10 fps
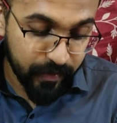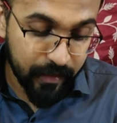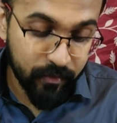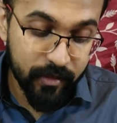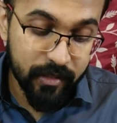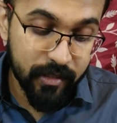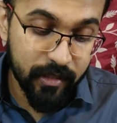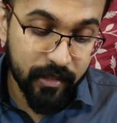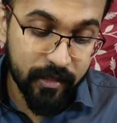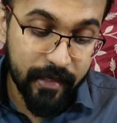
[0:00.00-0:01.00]
whenever
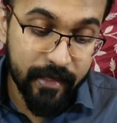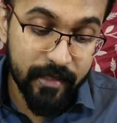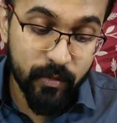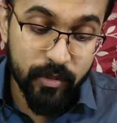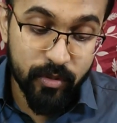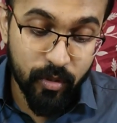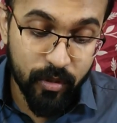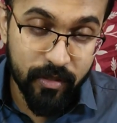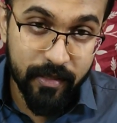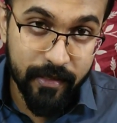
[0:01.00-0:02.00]
the LED switches on,